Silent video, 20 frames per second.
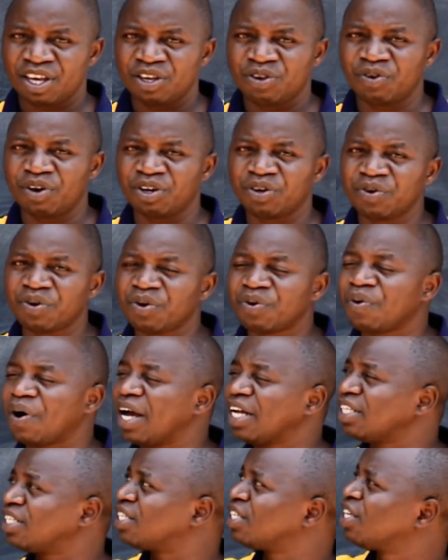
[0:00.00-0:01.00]
You are doing
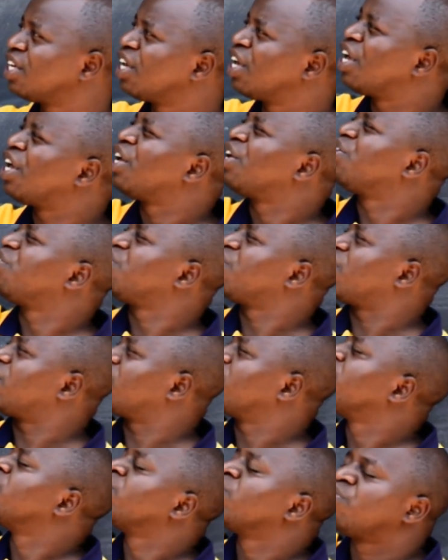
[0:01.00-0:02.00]
what? You
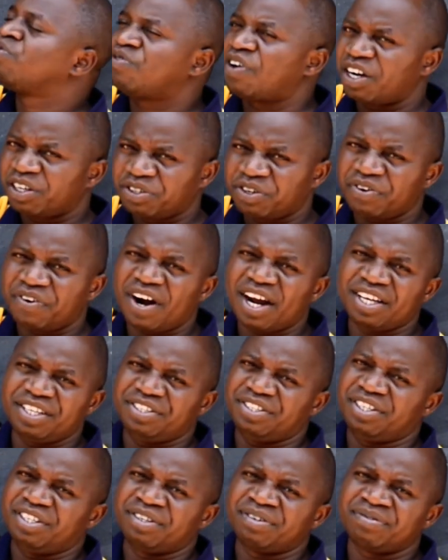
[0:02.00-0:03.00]
are
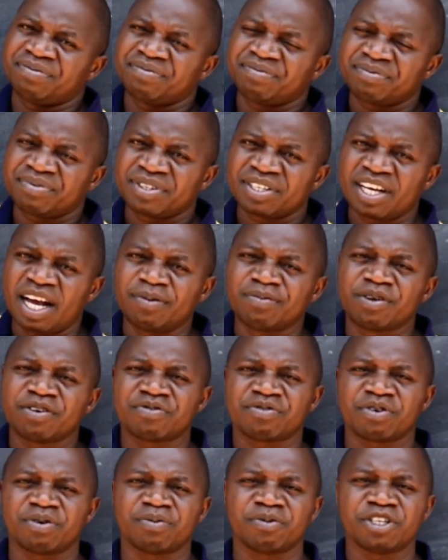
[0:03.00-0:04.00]
factorizing coming
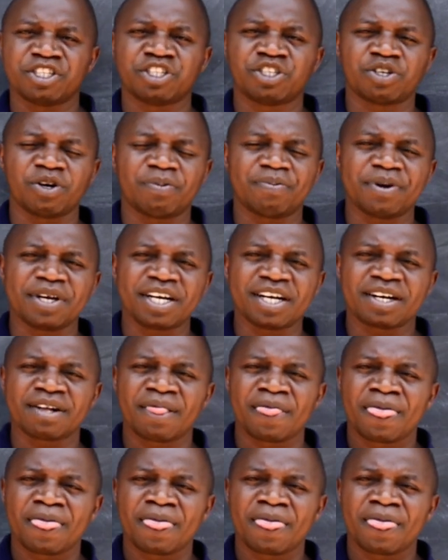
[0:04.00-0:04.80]
from which topic?